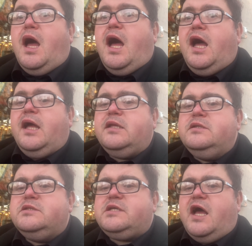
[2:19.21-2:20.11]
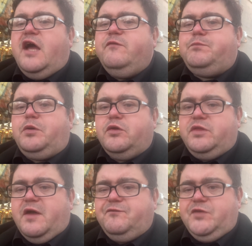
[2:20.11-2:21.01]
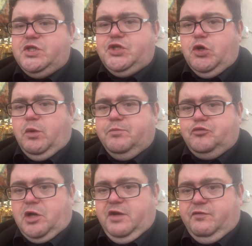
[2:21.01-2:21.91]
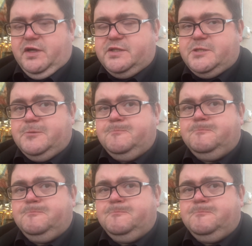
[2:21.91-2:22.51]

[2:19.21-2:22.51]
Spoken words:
And I put that video on private.